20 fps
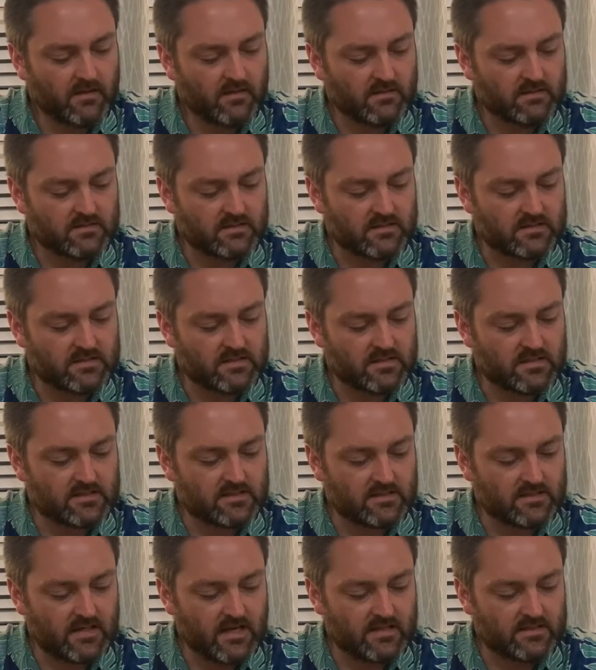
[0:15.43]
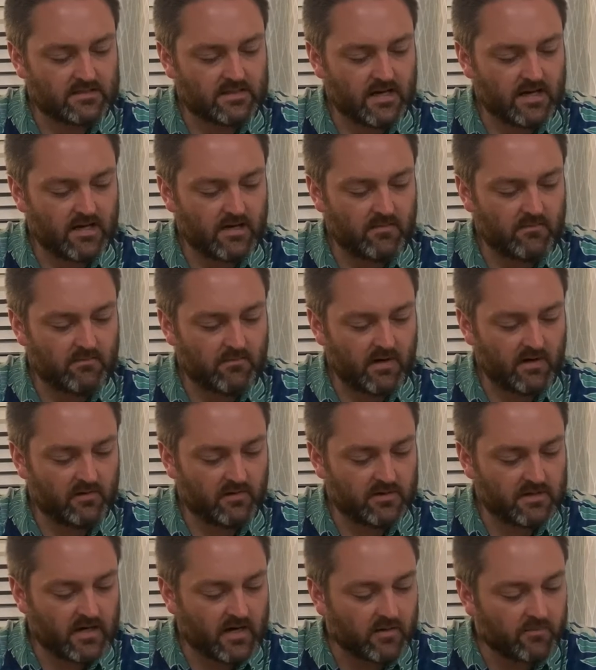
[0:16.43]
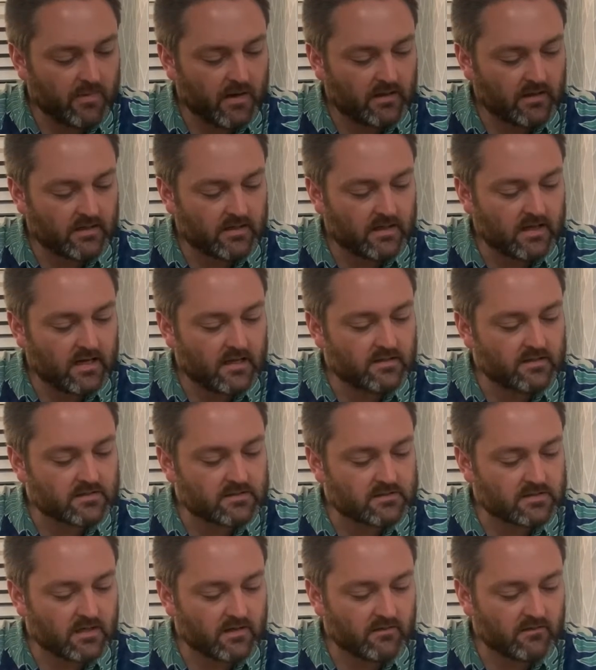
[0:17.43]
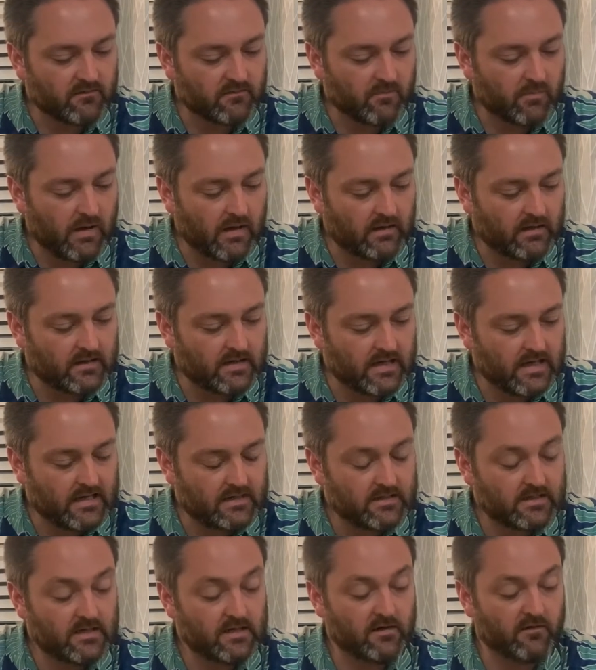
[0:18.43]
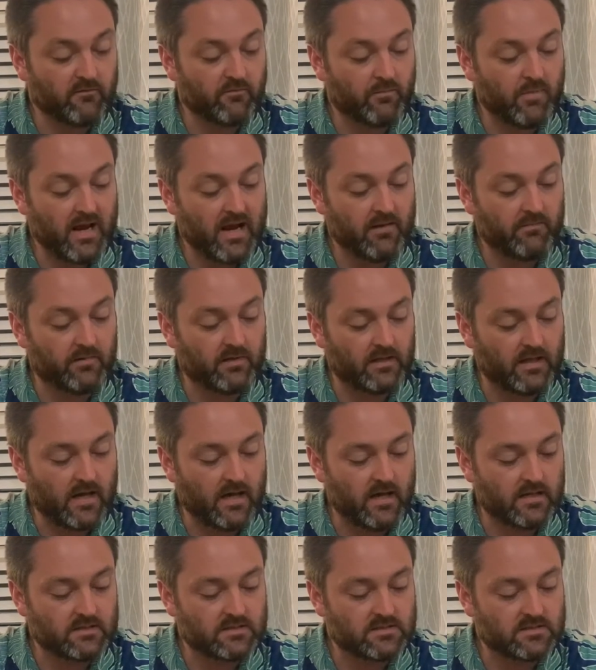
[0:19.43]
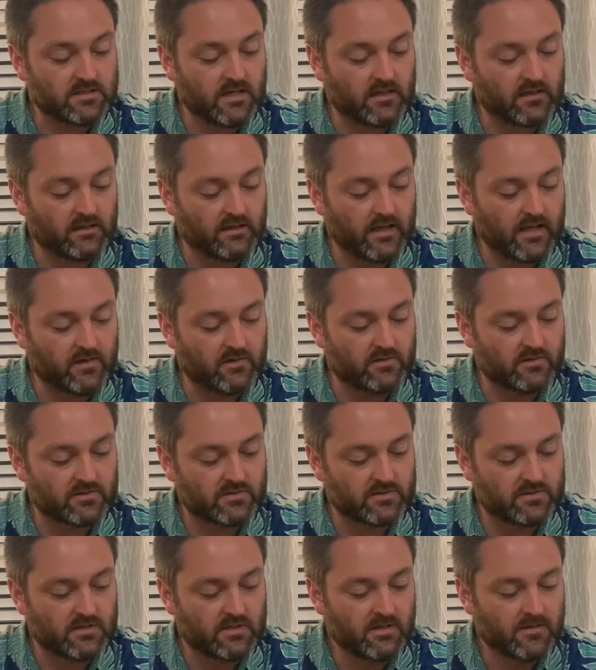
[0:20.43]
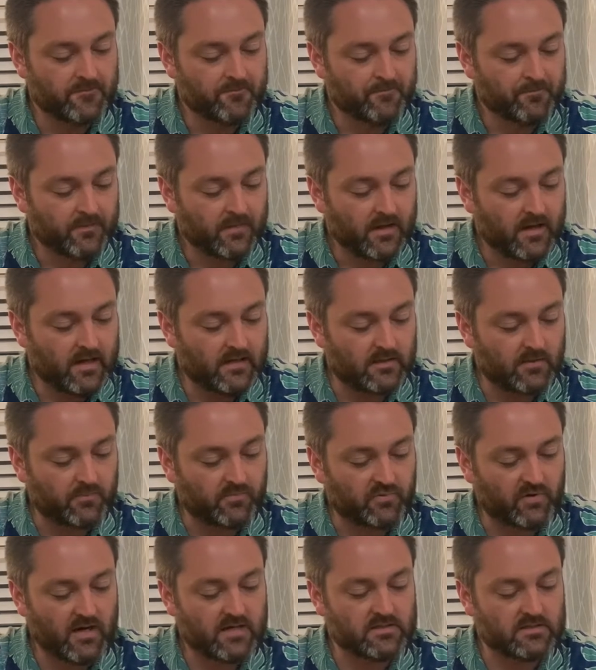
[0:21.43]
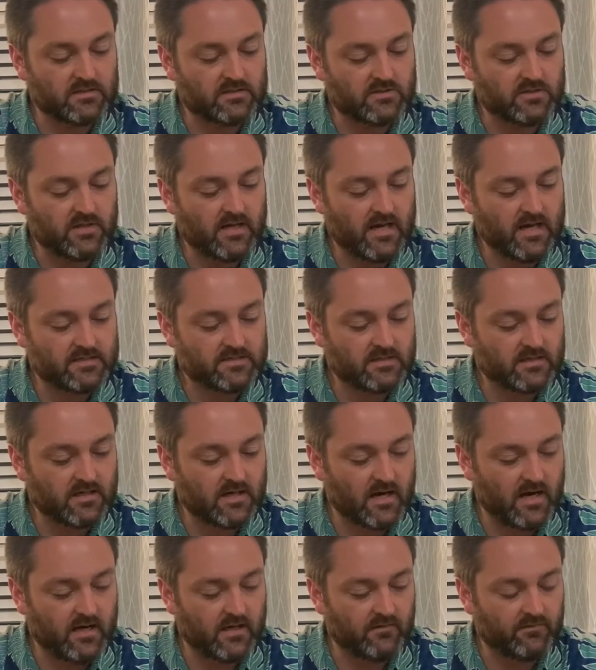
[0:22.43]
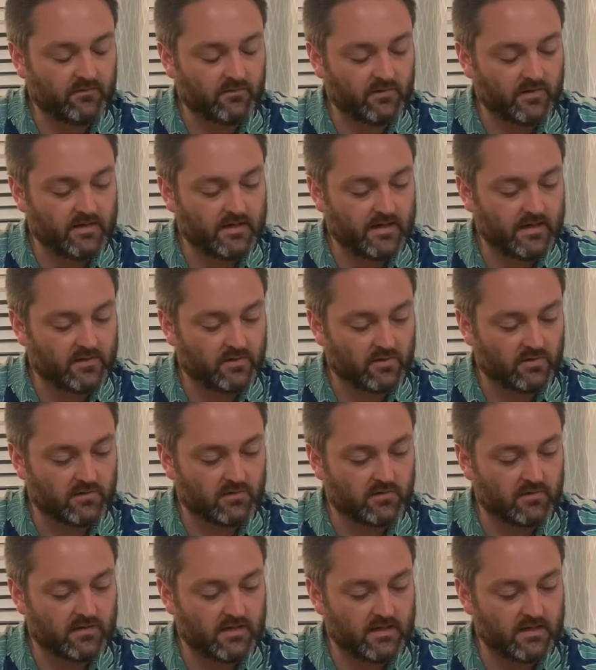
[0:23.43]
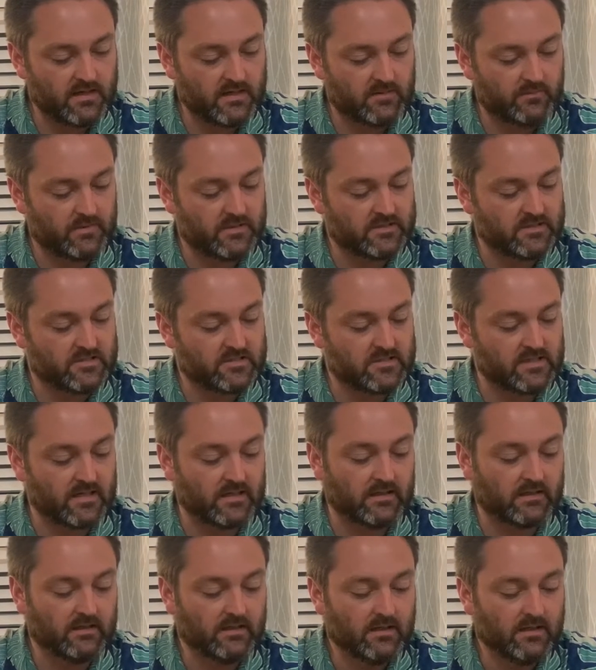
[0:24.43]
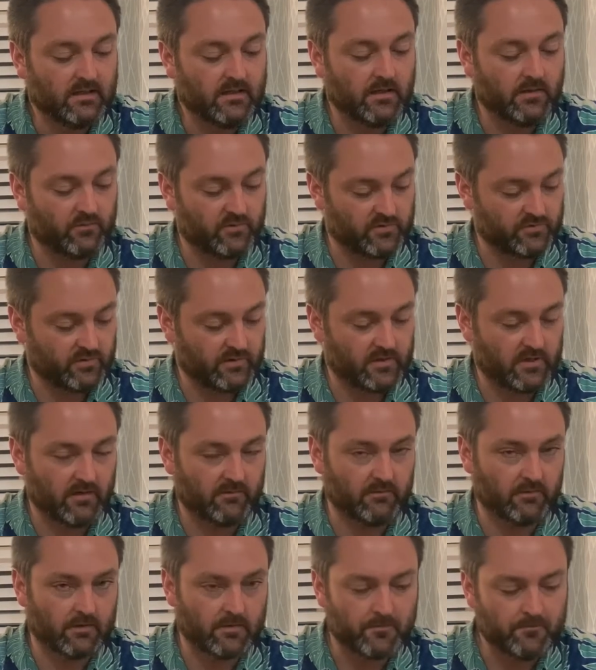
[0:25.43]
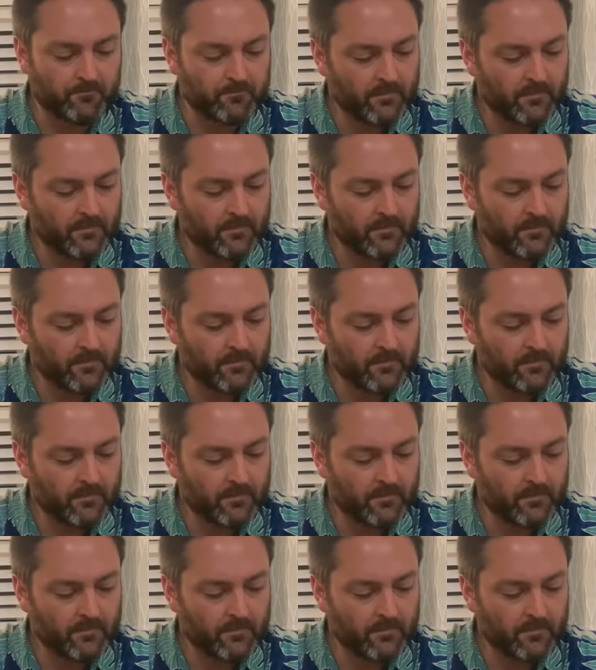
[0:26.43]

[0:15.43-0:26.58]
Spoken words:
says this: at that time, Merodach-Baladan, the son of Baladan, king of Babylon, sent letters and a present to Hezekiah, for he had heard that he had been sick and was recovered.